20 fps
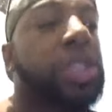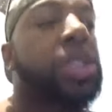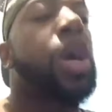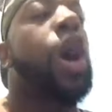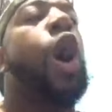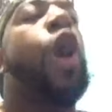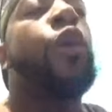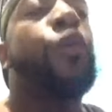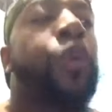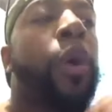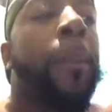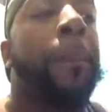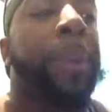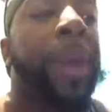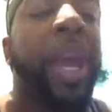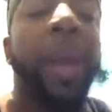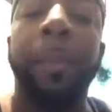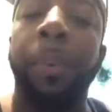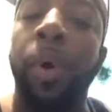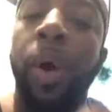for
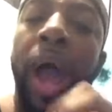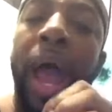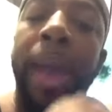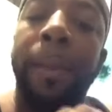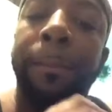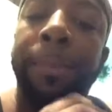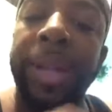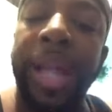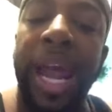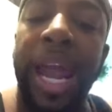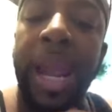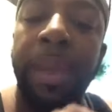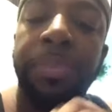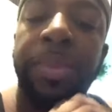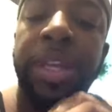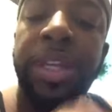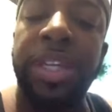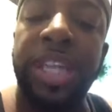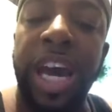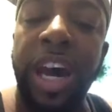people and blame the
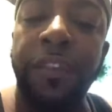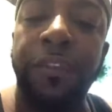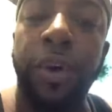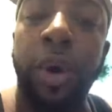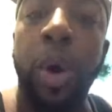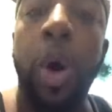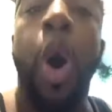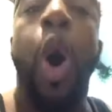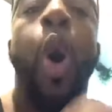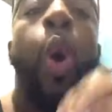devil